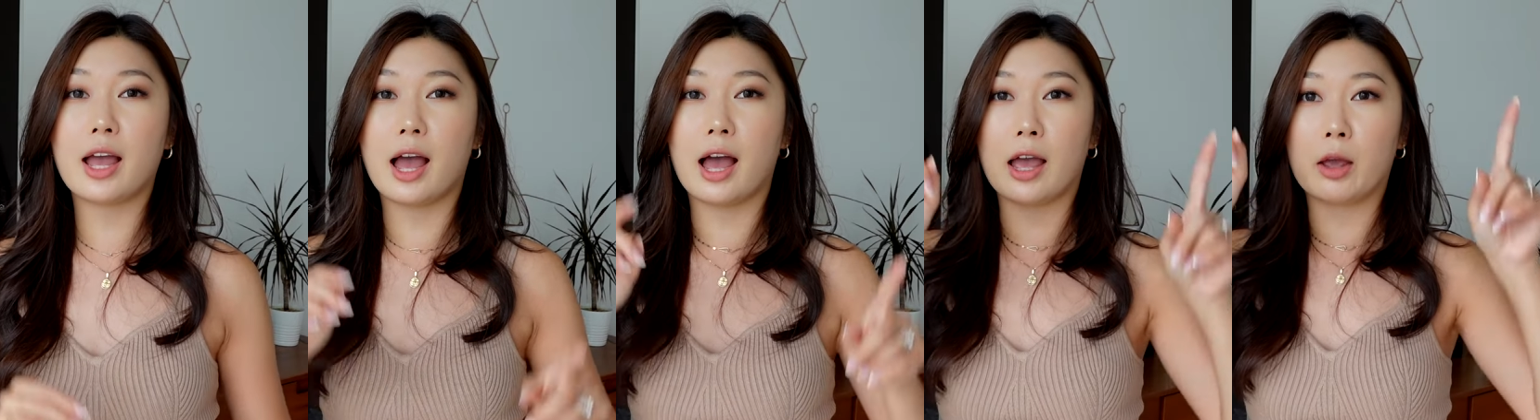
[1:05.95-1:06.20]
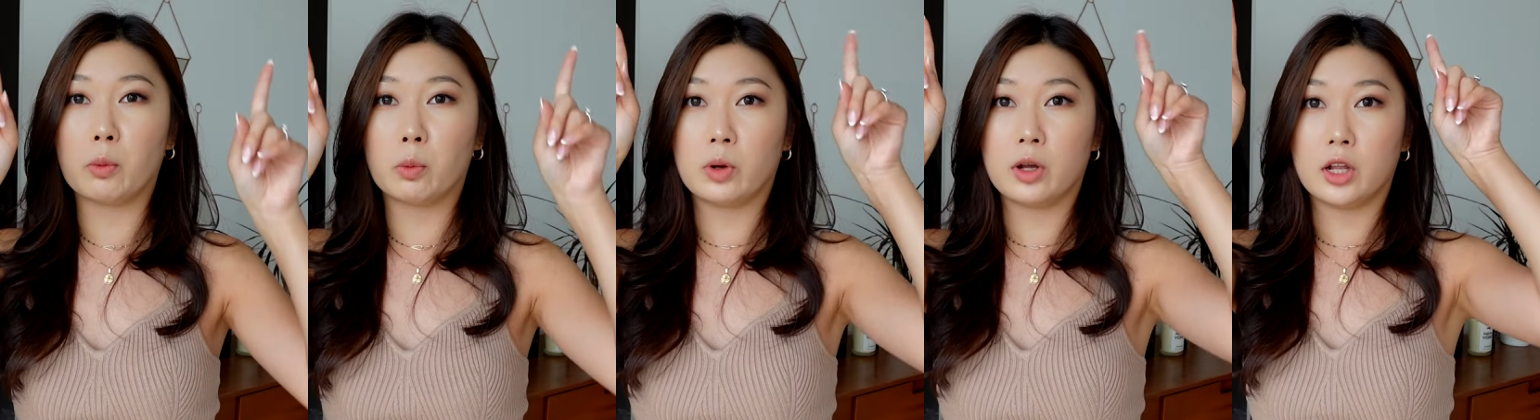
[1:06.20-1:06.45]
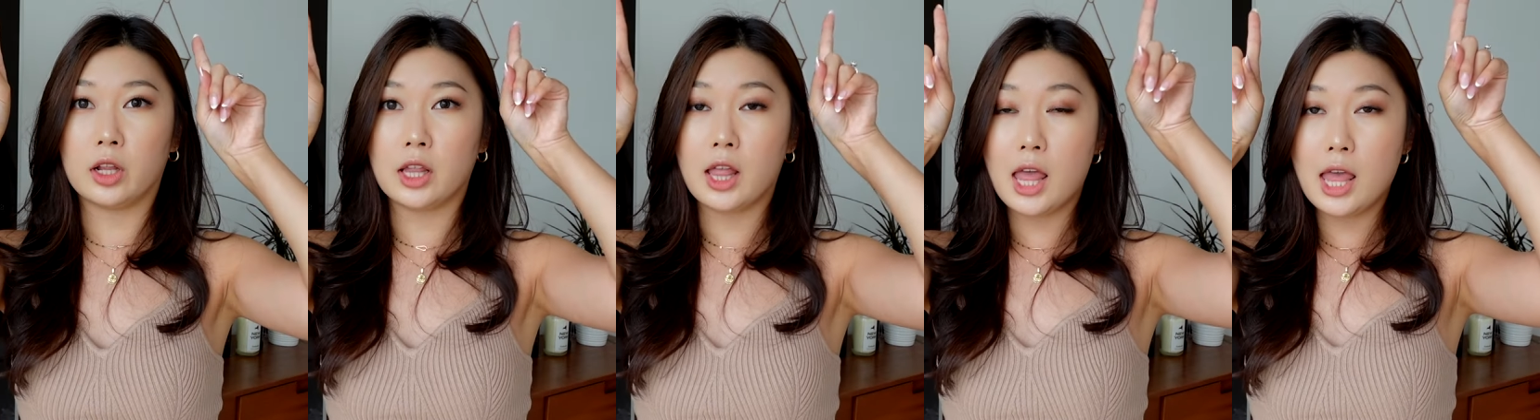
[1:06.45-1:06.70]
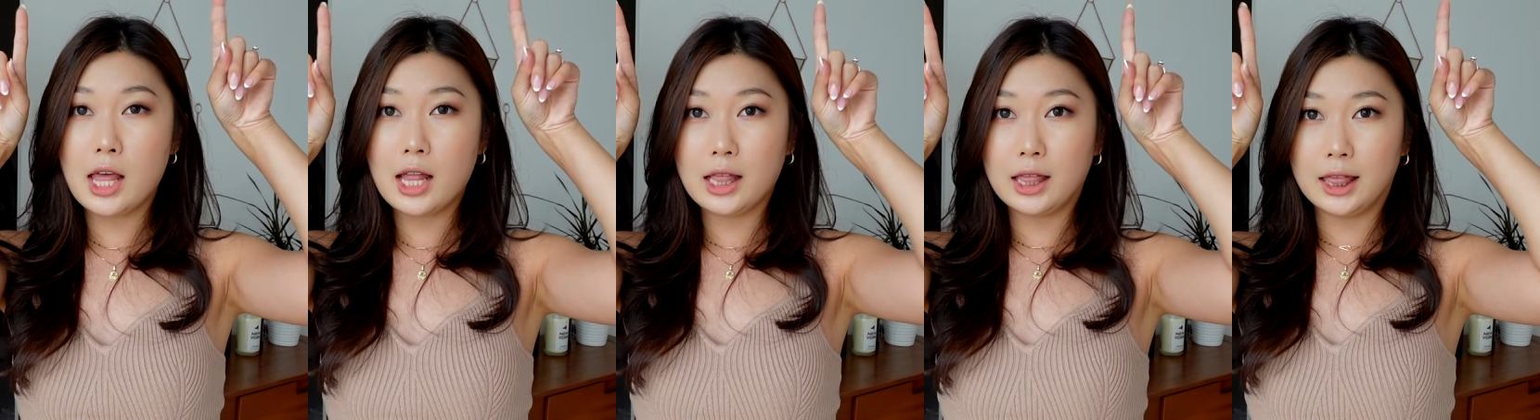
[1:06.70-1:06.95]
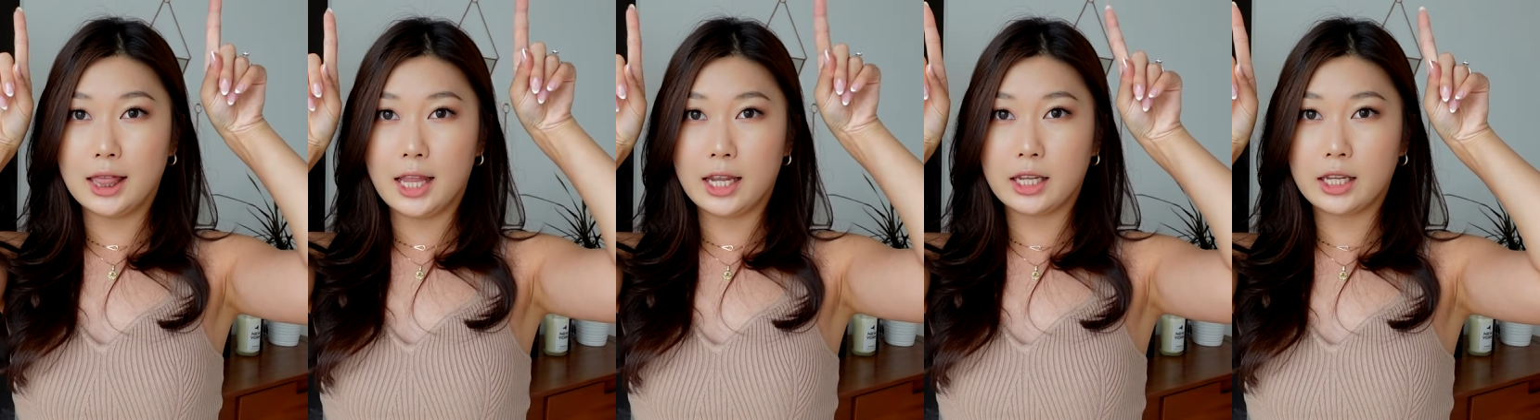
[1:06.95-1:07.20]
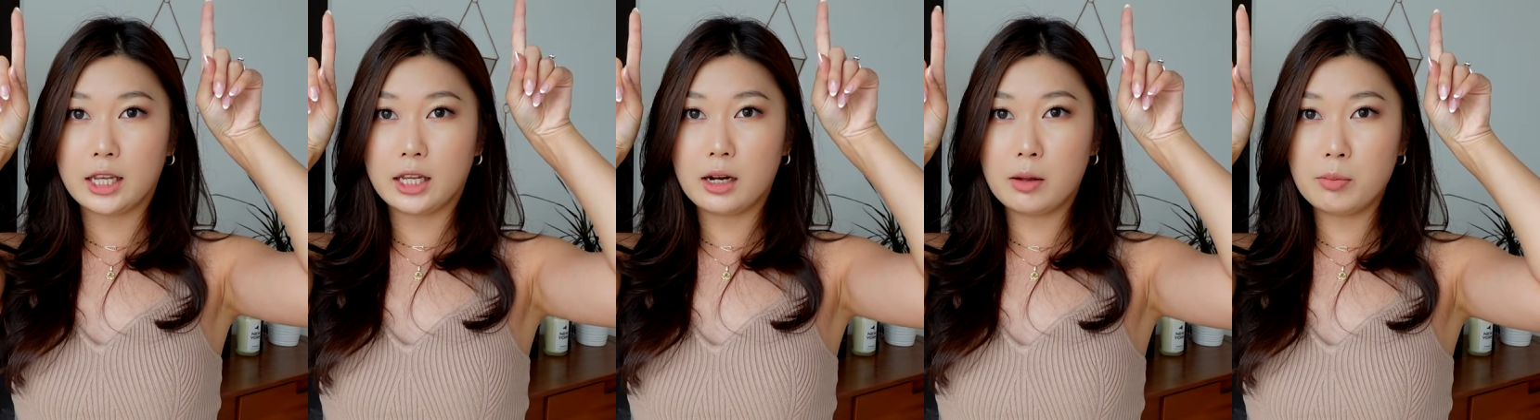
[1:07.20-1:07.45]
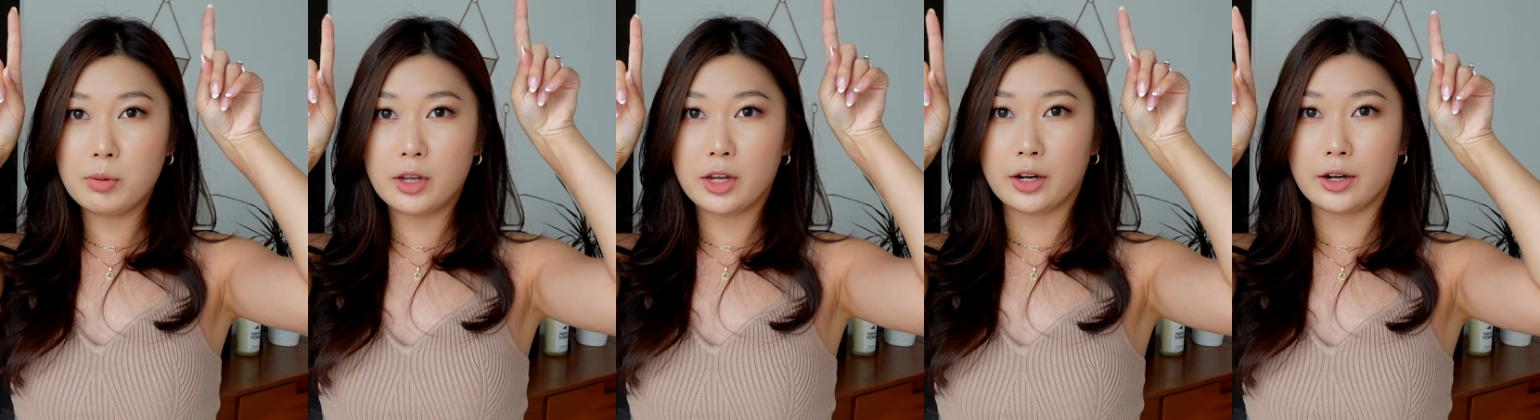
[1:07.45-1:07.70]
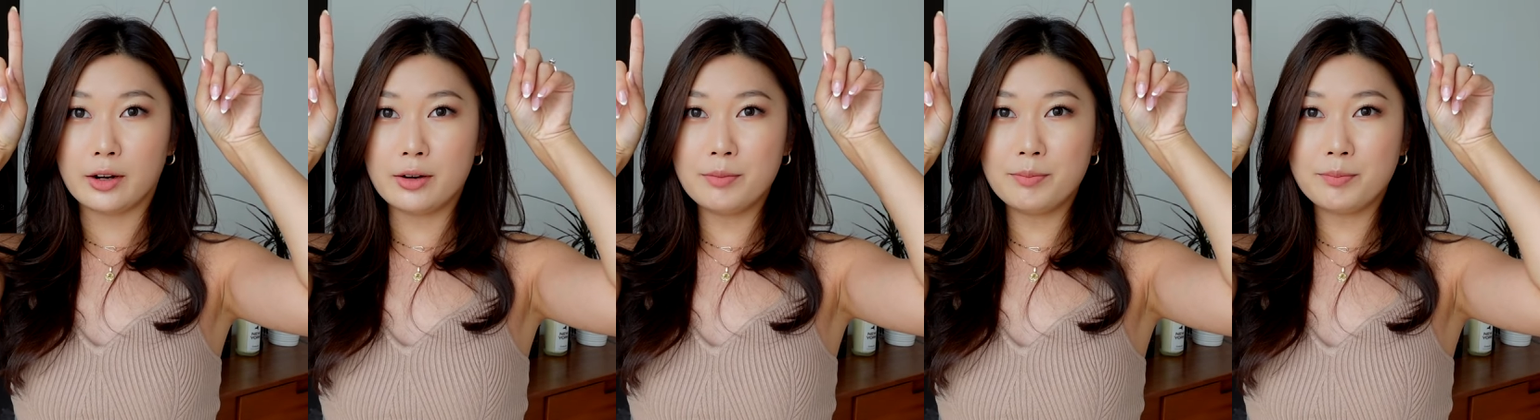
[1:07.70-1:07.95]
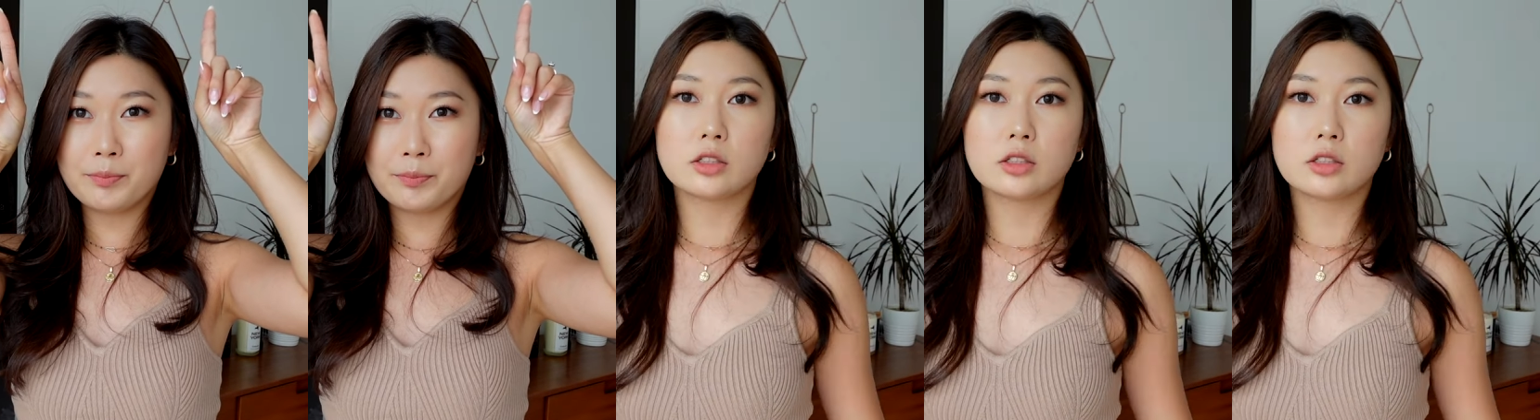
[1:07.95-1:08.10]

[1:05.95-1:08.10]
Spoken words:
I will link it up here.